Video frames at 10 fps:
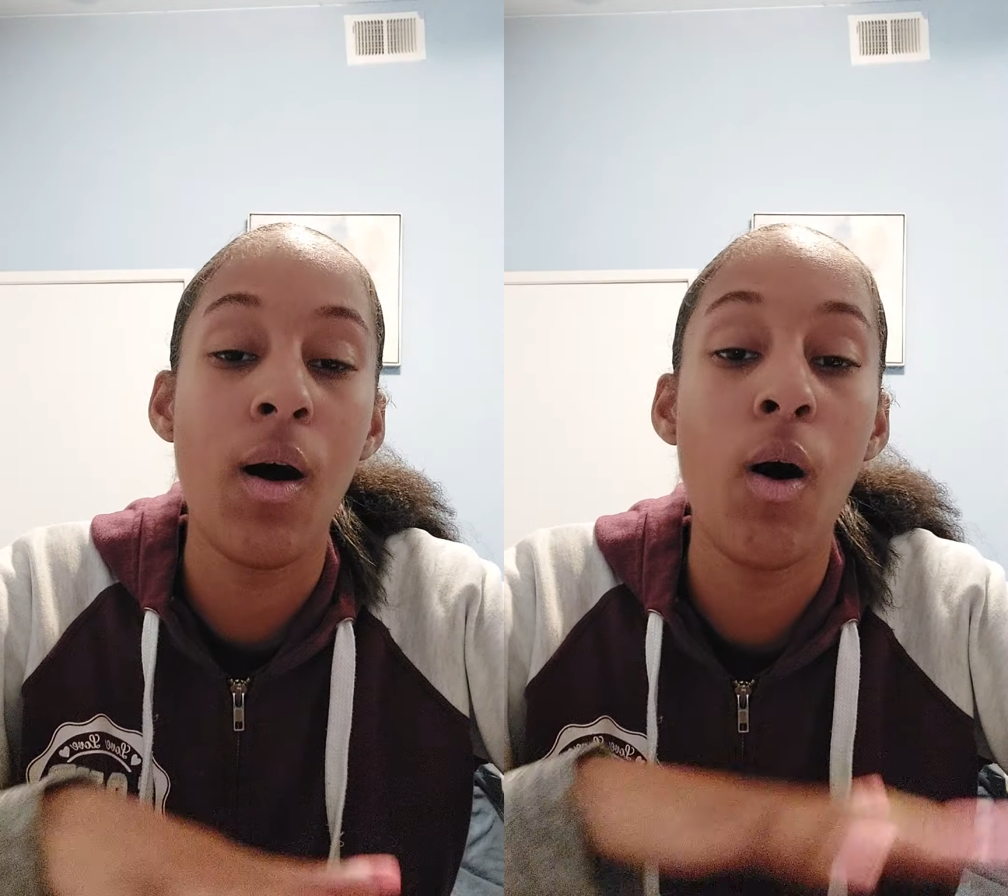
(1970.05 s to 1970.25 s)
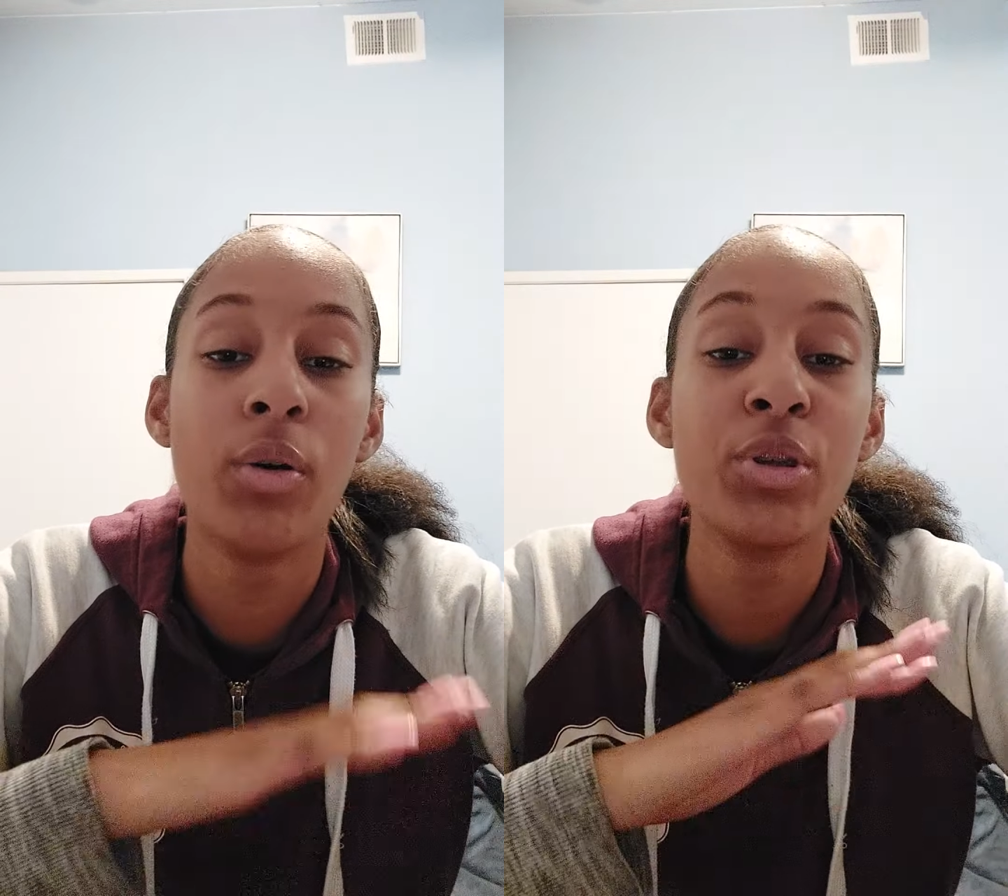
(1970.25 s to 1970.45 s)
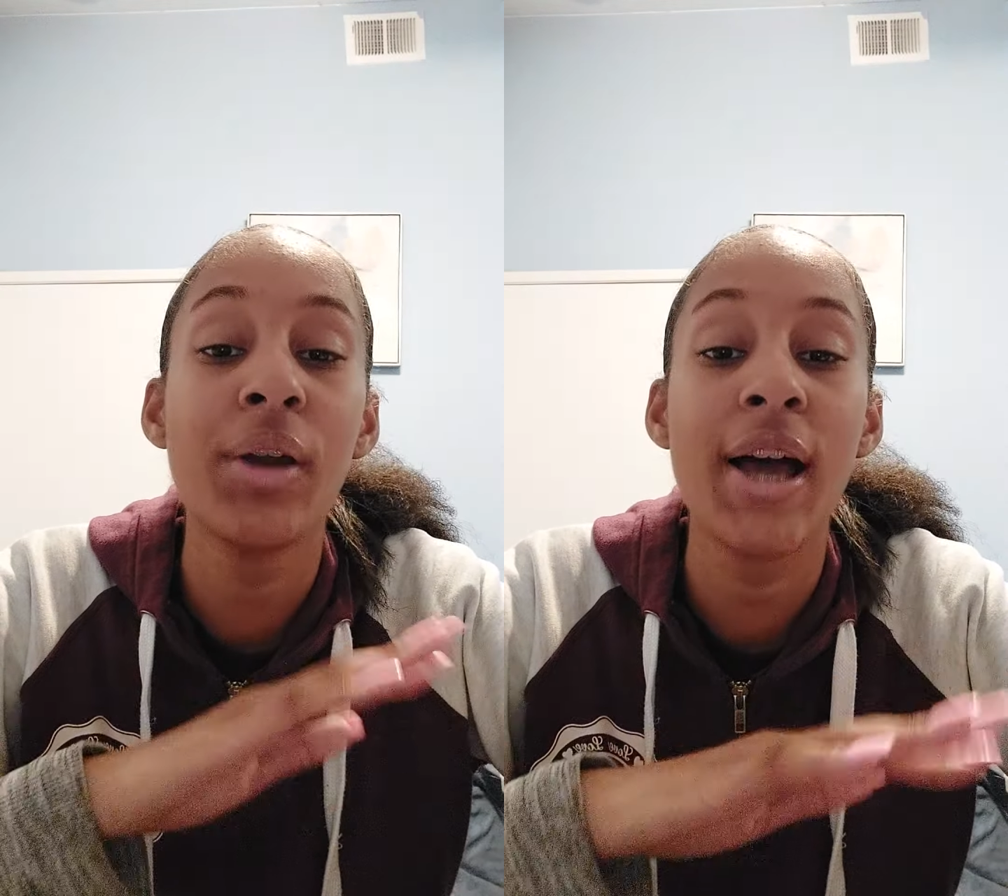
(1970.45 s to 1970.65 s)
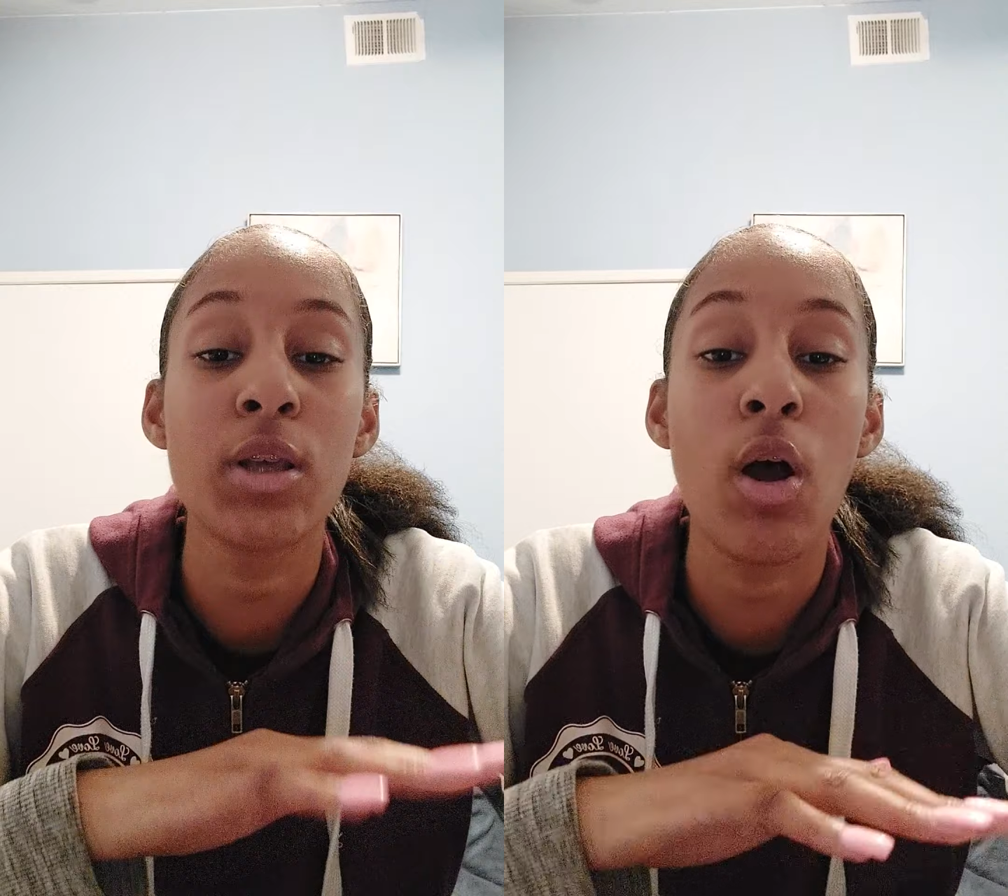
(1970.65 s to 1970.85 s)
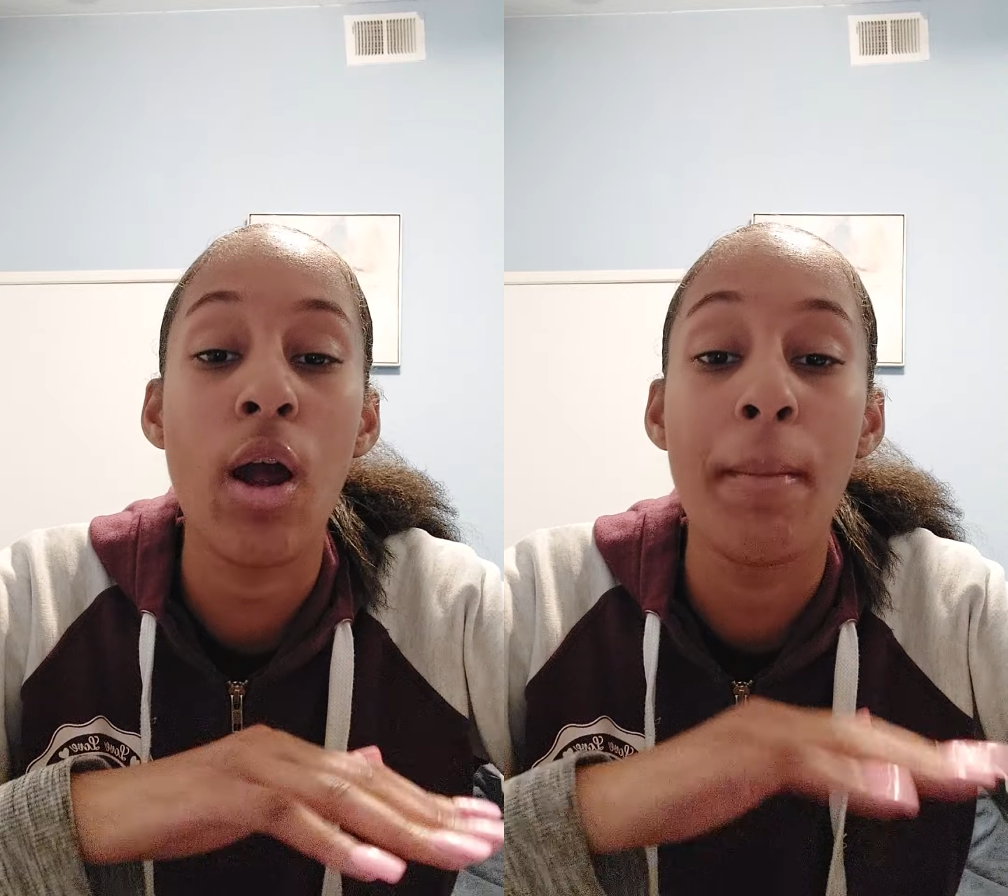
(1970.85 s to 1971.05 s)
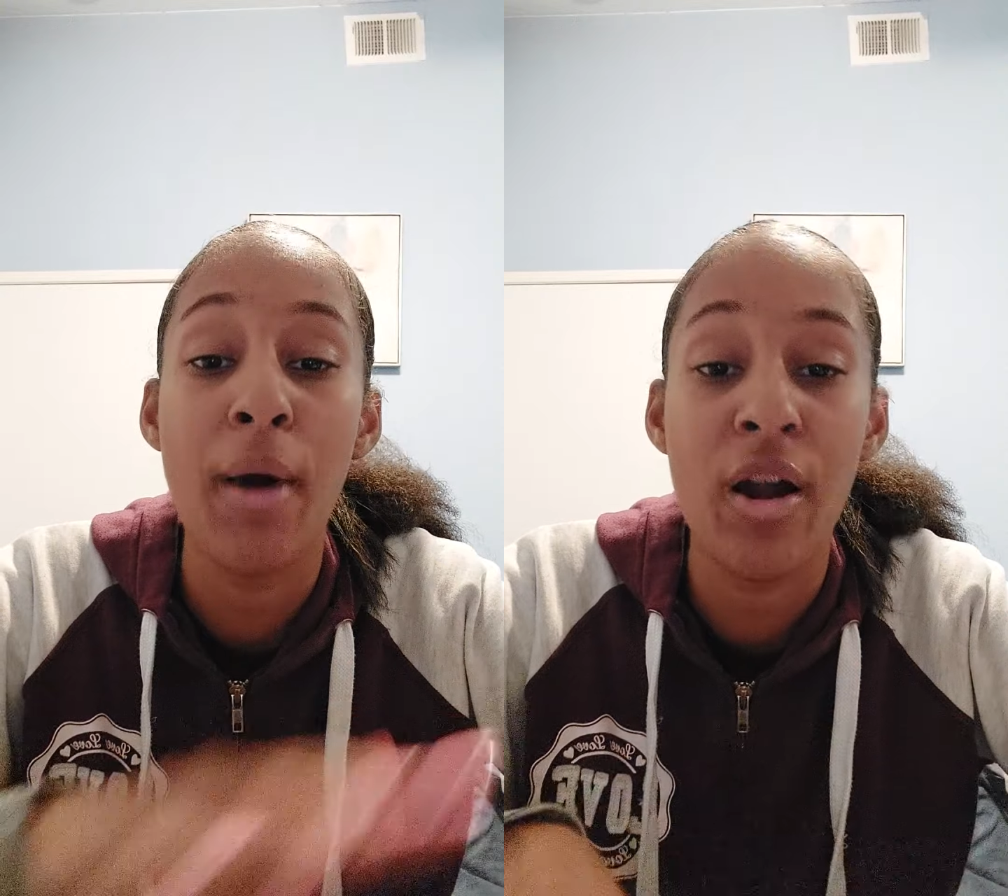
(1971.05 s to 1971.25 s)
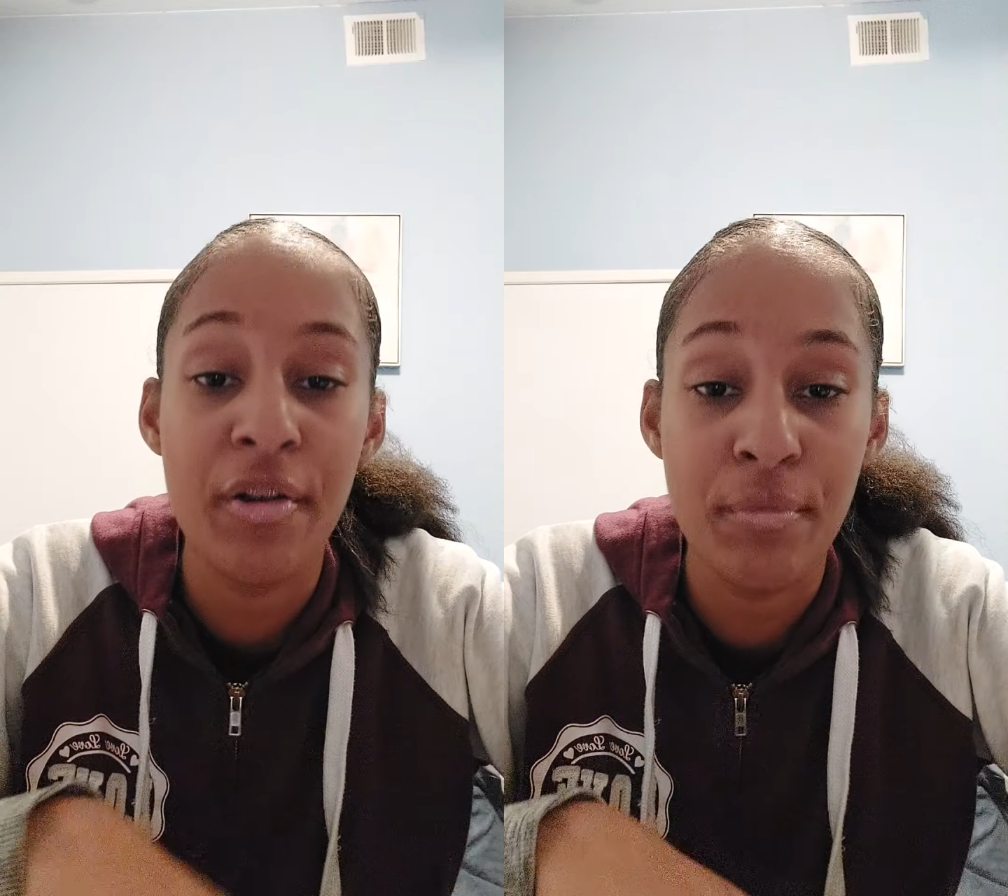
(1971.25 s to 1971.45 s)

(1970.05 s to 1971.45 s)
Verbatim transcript: oh, you guys are a part